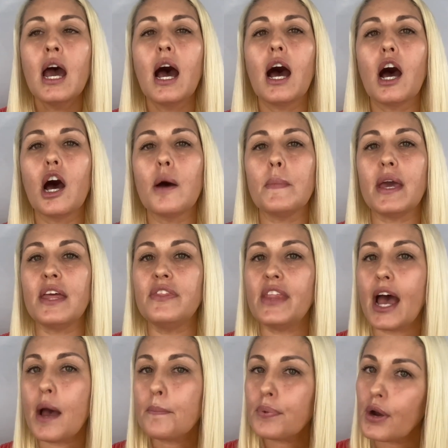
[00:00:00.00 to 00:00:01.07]
And
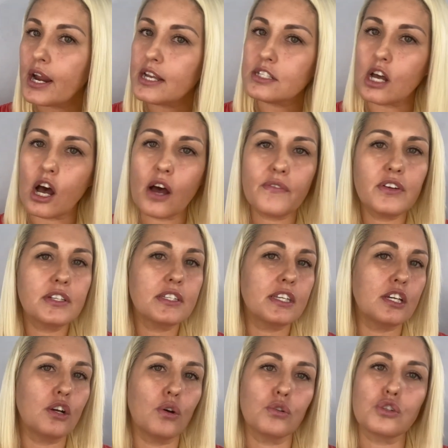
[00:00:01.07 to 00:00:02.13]
that price
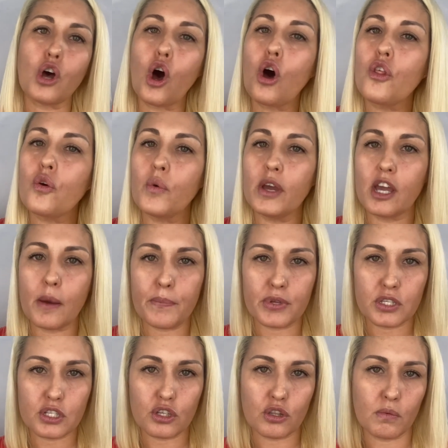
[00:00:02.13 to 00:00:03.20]
obviously goes all the way up
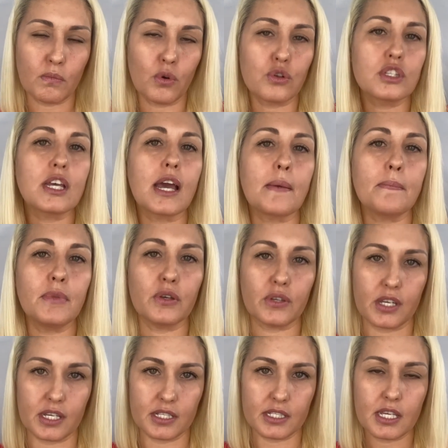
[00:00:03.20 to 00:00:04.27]
into the
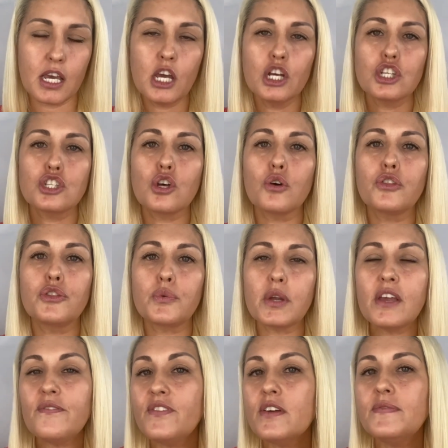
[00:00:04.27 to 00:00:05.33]
multi-millions. So
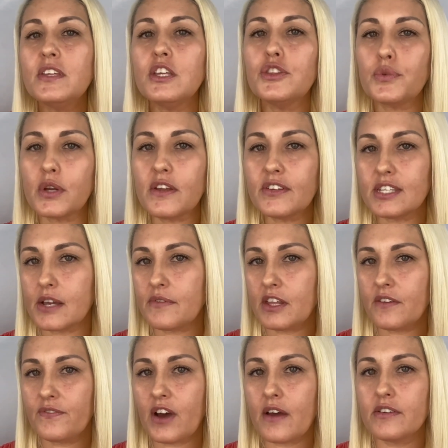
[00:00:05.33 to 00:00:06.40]
$350,
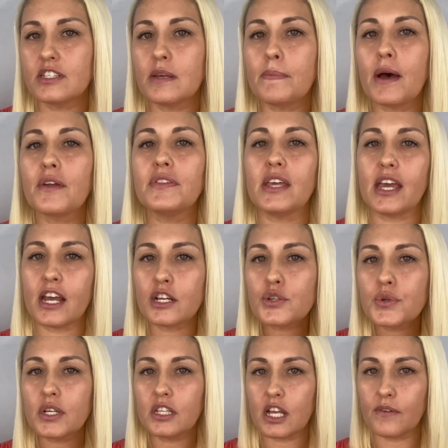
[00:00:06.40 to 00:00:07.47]
$375 is about the
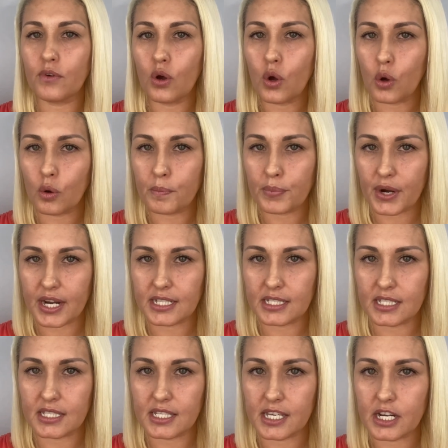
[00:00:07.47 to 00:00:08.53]
entry-level home
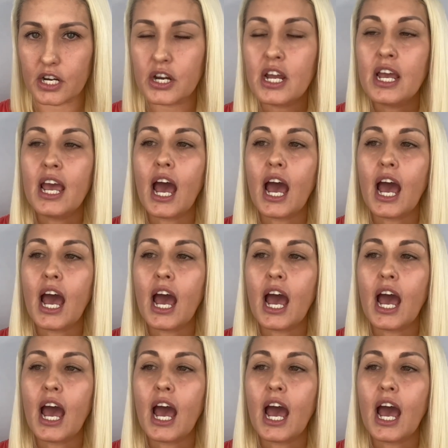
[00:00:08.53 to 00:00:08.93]
prices here.